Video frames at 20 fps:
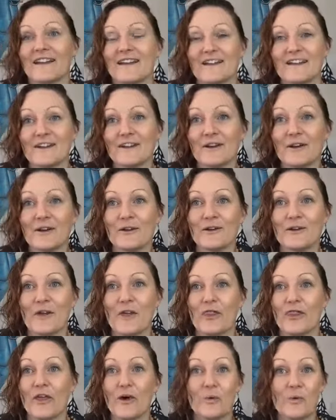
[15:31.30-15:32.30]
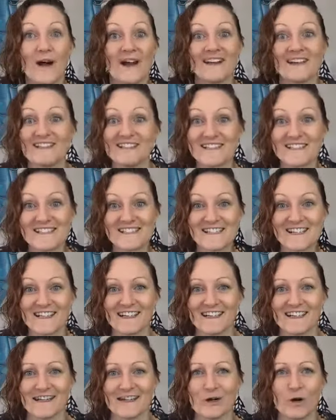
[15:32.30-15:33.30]
you know, the one in the
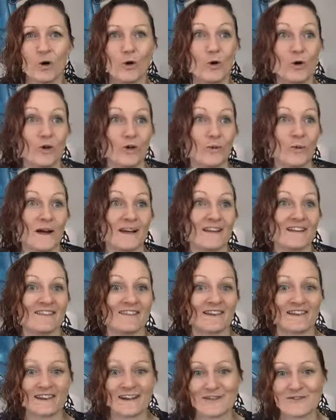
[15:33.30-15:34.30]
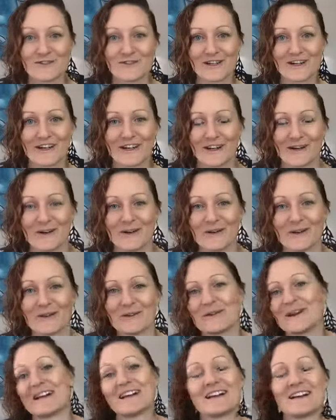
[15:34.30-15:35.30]
city or the one in the country or the
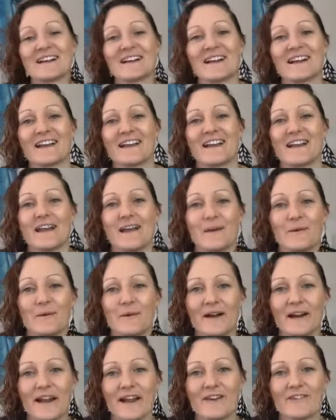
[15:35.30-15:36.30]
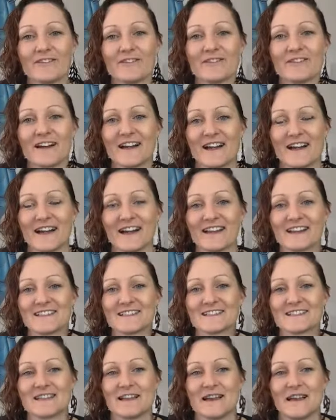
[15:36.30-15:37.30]
one, whatever it
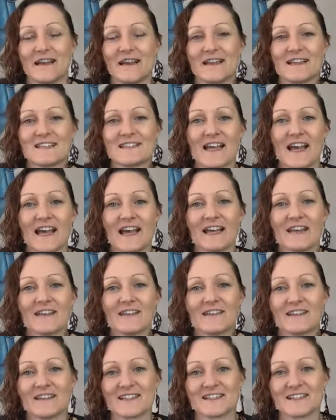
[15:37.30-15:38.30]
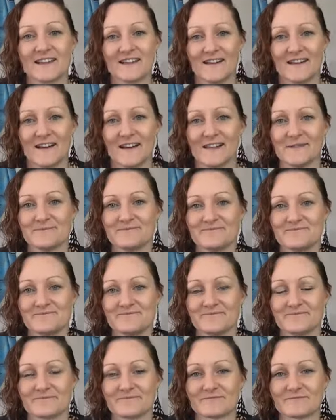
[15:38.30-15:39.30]
is. Take the time
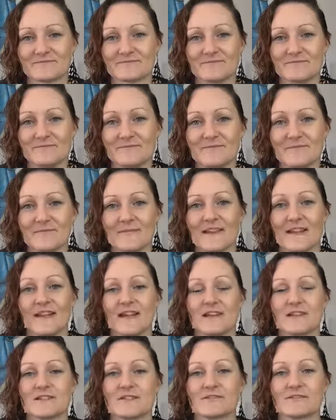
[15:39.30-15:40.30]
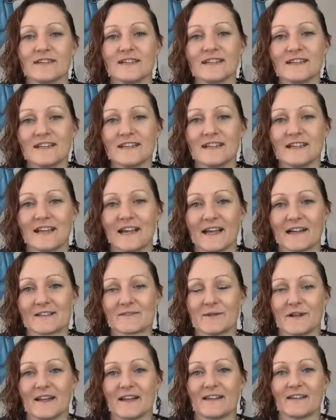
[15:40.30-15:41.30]
to really
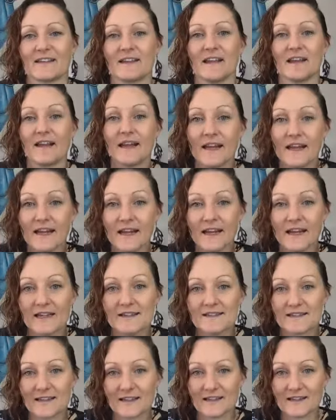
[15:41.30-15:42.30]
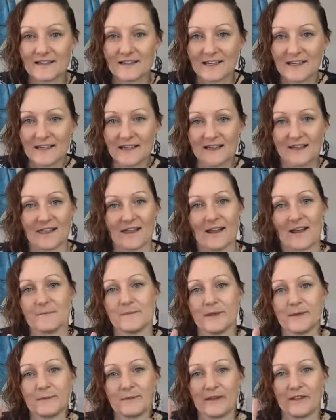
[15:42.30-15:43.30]
connect with, is it in
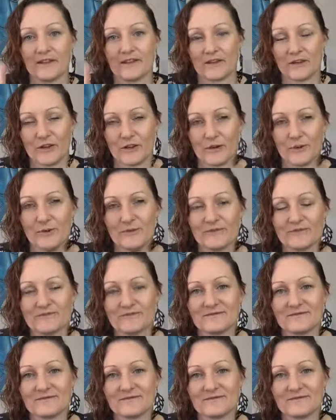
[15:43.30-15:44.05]
alignment with you?